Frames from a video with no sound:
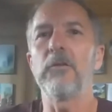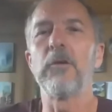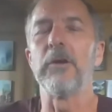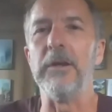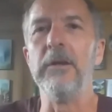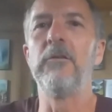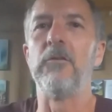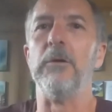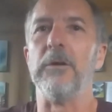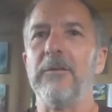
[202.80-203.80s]
got
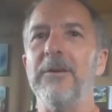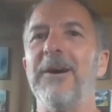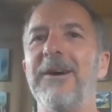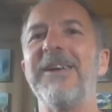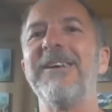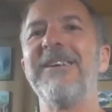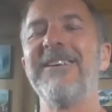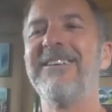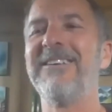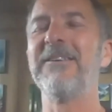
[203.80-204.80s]
into it.
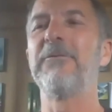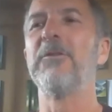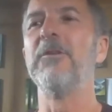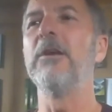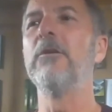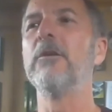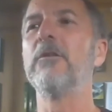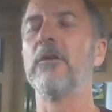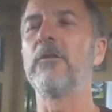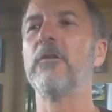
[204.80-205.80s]
It was an
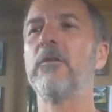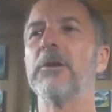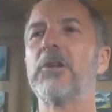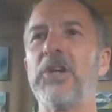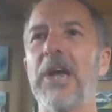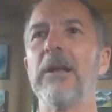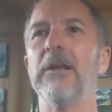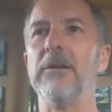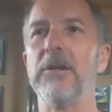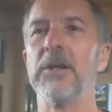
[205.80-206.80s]
irresistible
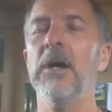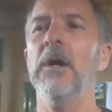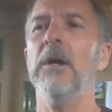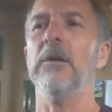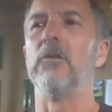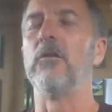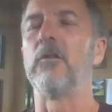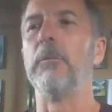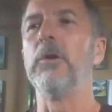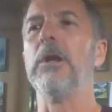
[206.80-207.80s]
challenge to
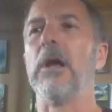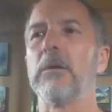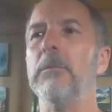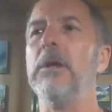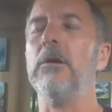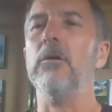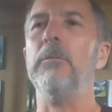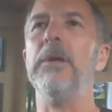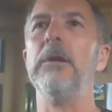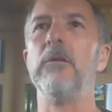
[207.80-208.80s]
somebody like me who'd
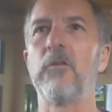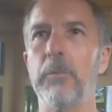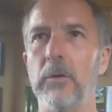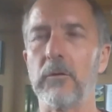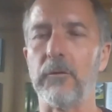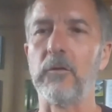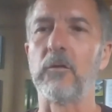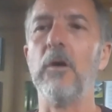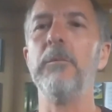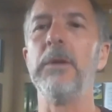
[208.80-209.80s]
been in sport for
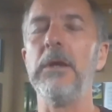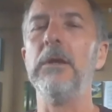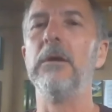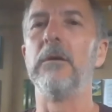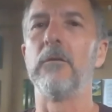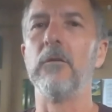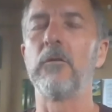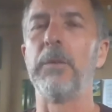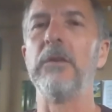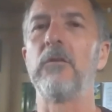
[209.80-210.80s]
so many years and
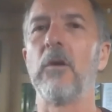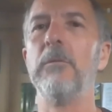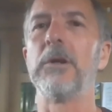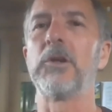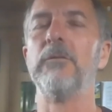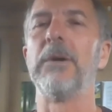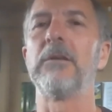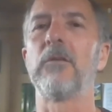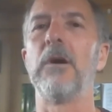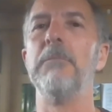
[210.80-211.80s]
spent so much of my
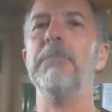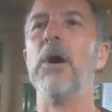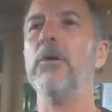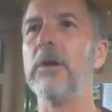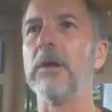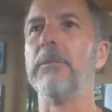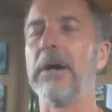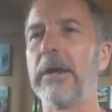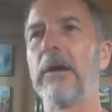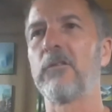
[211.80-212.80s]
time moaning
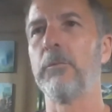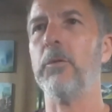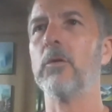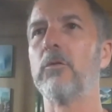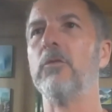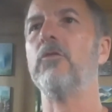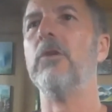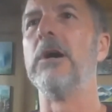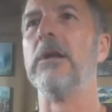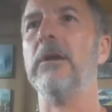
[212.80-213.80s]
about how sport was
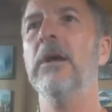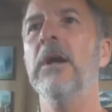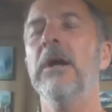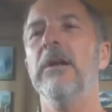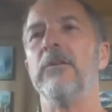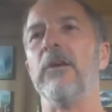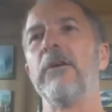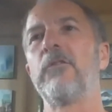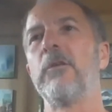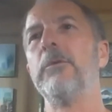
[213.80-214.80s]
run, to
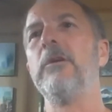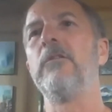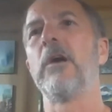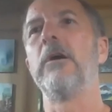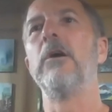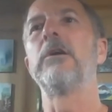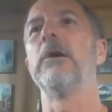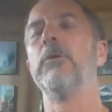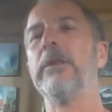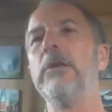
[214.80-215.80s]
have somebody say, okay,
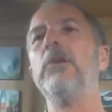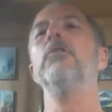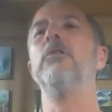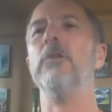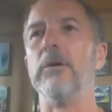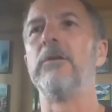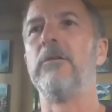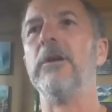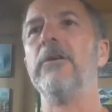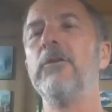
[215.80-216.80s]
well, then you do it.
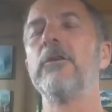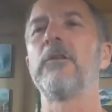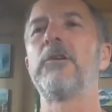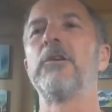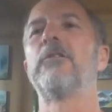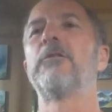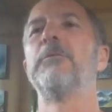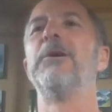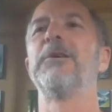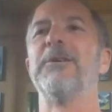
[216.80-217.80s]
You're such a
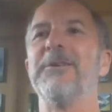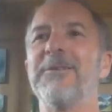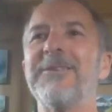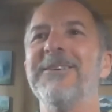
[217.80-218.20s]
smart ass,